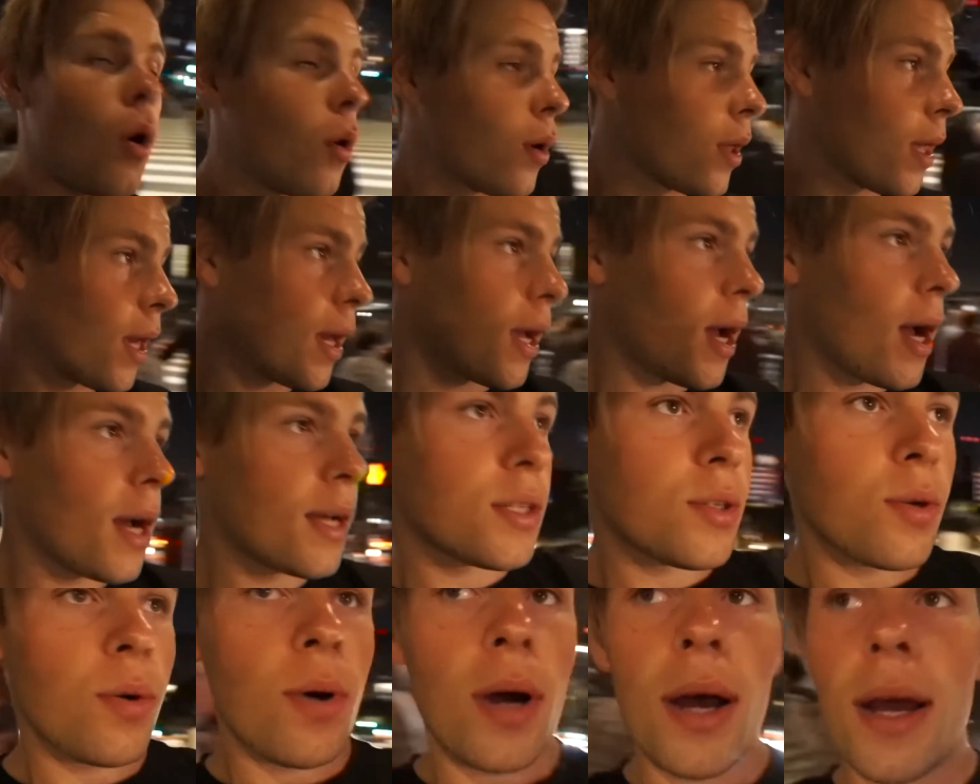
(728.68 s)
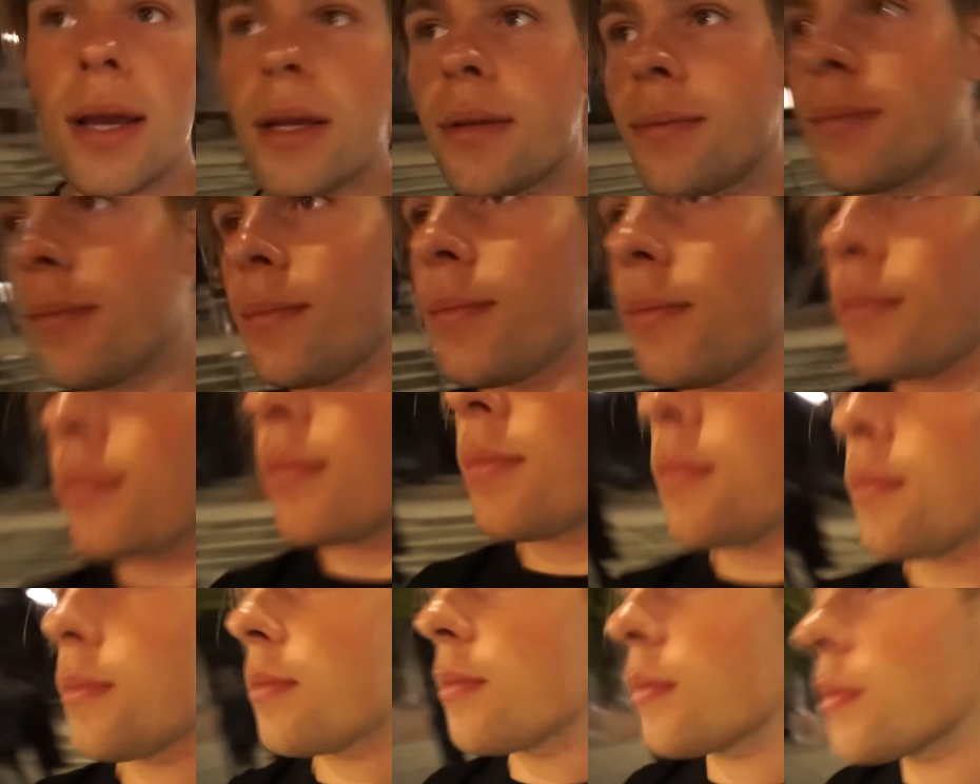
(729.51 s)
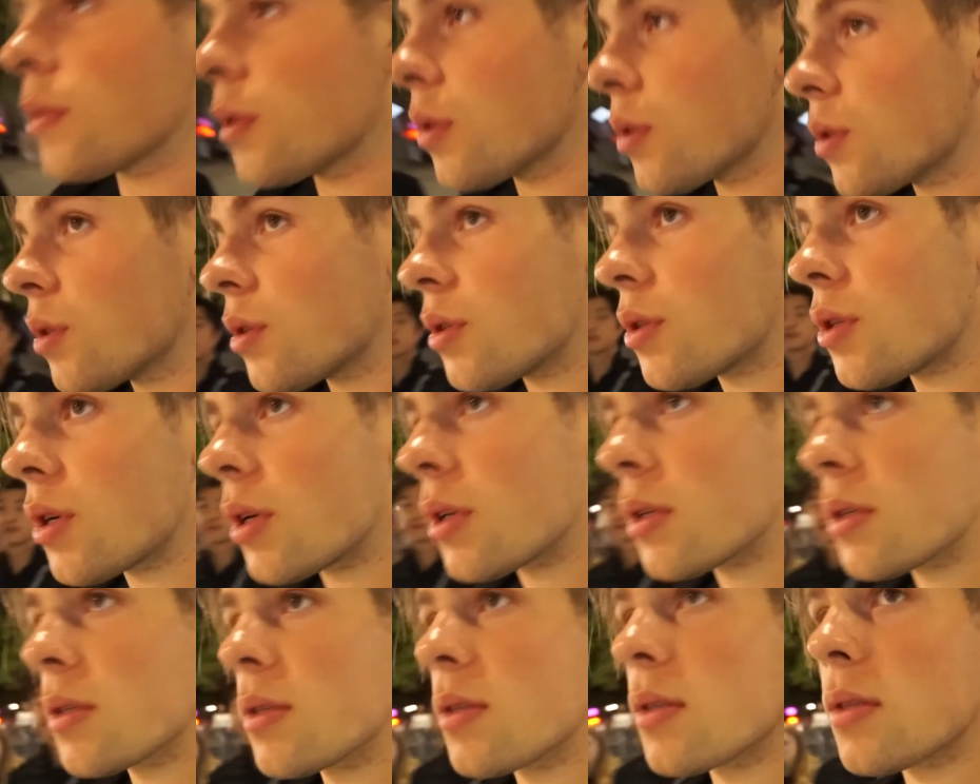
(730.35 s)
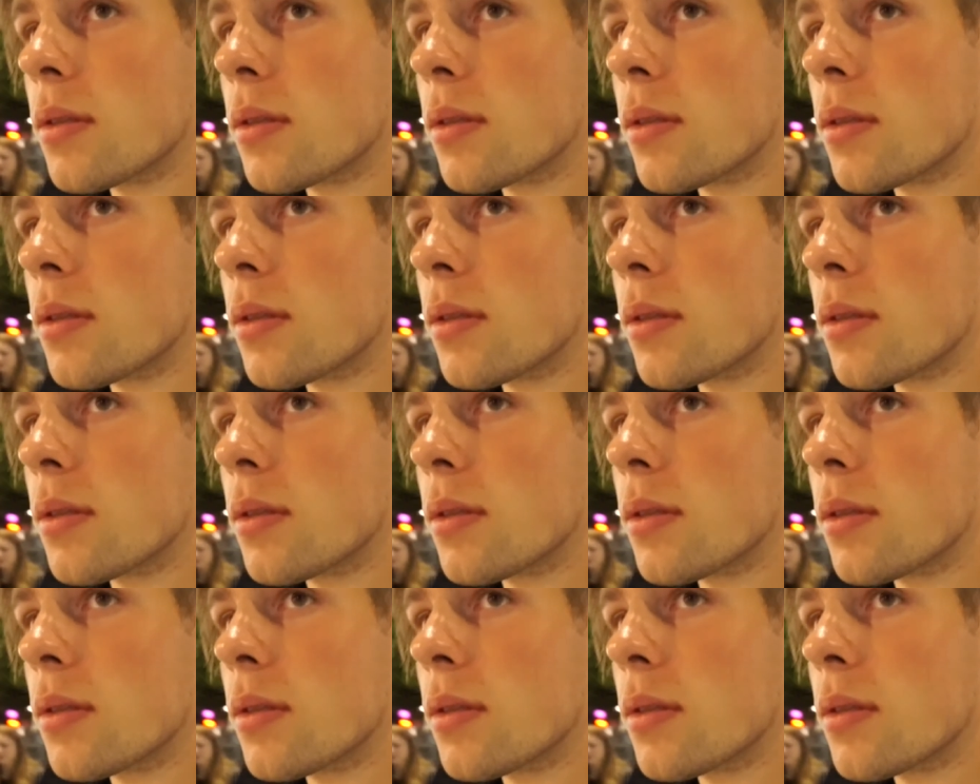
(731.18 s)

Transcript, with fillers: Okay guys, so I just